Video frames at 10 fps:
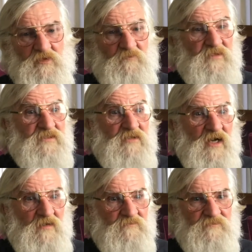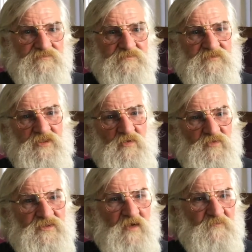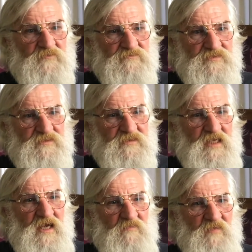Vietnam, we definitely didn't have